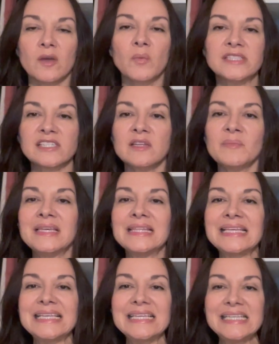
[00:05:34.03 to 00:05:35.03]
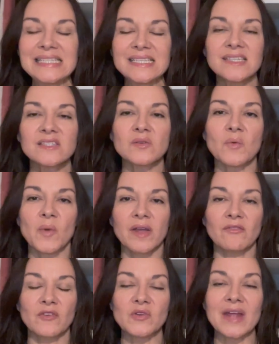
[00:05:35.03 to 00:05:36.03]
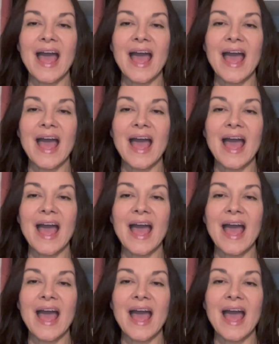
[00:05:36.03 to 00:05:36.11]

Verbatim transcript: What's going to be the easiest way for you to